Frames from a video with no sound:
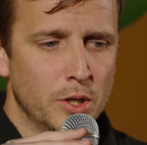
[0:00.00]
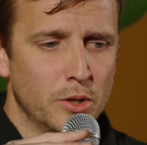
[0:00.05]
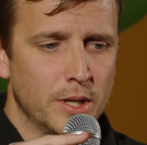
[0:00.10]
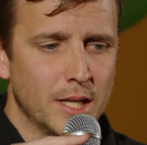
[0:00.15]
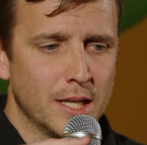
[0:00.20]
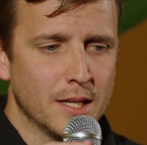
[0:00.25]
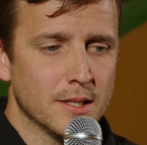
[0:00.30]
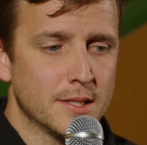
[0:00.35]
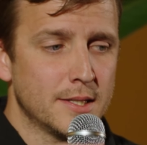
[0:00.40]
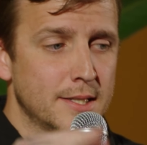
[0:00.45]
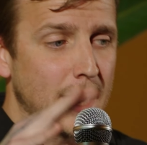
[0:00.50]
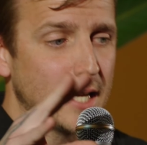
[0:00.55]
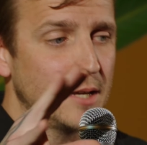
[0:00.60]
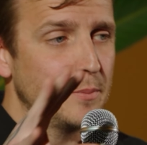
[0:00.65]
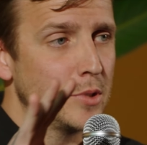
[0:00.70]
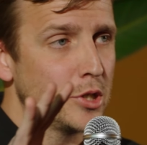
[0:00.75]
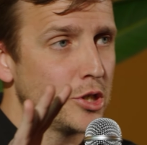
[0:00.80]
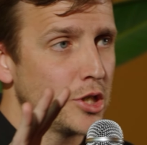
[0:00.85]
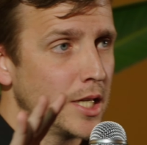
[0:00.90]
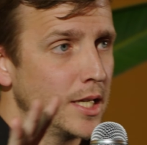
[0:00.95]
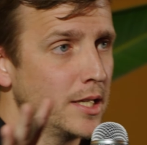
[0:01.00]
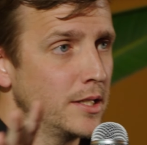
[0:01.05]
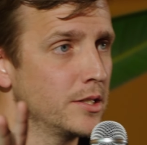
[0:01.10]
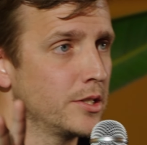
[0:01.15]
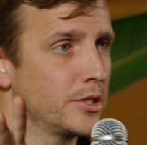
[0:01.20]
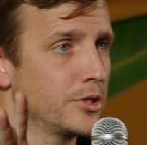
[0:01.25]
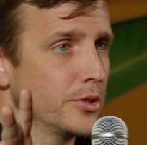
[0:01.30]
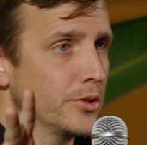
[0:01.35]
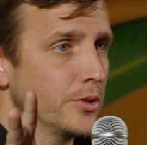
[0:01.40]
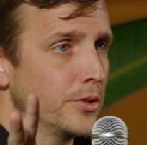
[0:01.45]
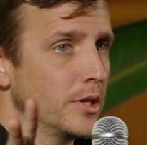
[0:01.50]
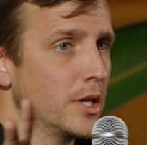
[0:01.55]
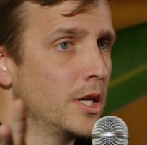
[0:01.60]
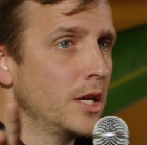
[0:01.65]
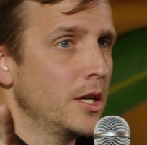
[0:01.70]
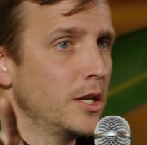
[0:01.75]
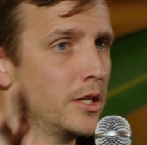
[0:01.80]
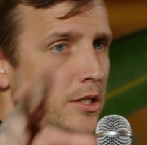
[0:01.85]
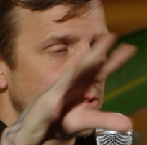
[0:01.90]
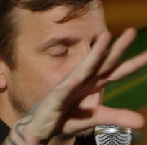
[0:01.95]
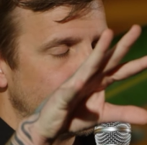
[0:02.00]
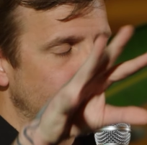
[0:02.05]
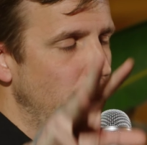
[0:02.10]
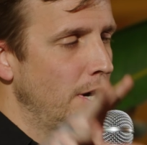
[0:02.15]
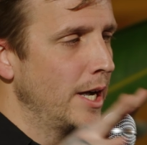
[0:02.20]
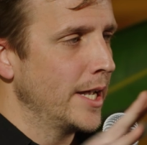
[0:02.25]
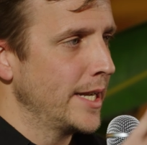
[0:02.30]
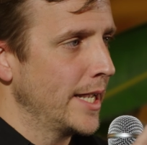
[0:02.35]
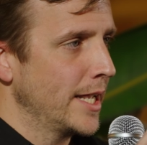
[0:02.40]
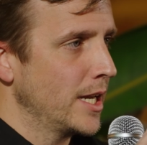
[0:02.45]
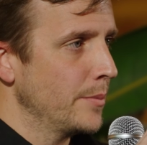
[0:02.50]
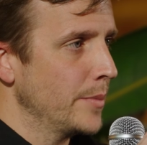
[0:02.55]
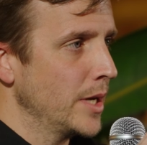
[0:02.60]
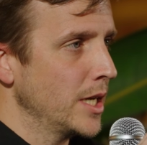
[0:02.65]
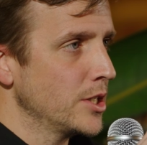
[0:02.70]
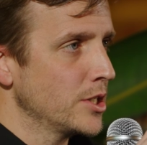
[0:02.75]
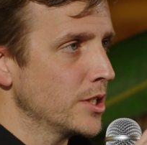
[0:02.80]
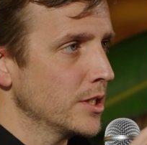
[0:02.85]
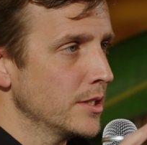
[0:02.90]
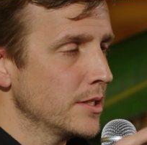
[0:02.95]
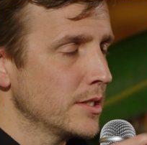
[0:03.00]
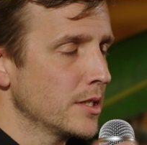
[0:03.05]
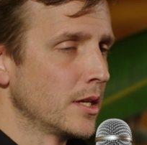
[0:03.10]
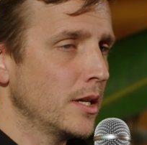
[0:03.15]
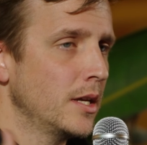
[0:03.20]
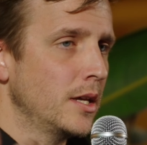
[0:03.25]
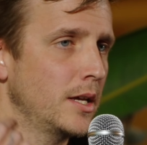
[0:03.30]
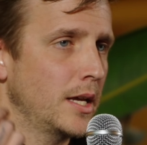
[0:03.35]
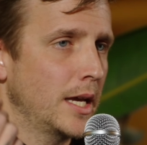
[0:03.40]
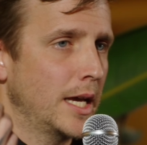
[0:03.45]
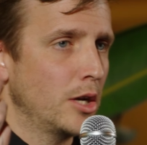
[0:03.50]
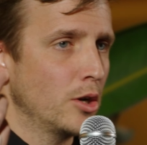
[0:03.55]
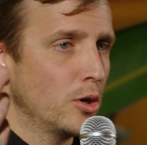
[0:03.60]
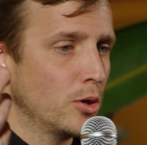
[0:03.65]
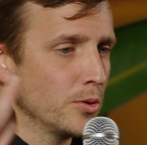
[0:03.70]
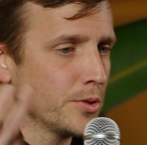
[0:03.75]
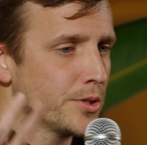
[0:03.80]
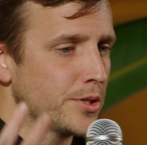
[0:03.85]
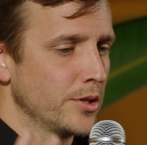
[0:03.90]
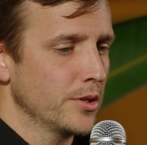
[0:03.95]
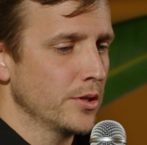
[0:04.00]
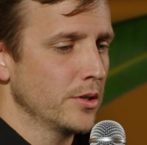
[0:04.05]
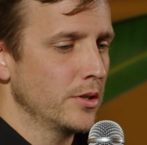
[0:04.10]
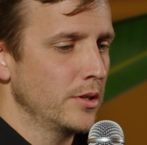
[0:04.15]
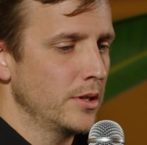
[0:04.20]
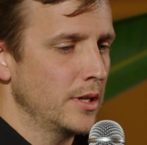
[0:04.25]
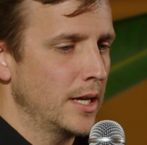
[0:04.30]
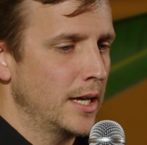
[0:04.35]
building state machines to define animations, and also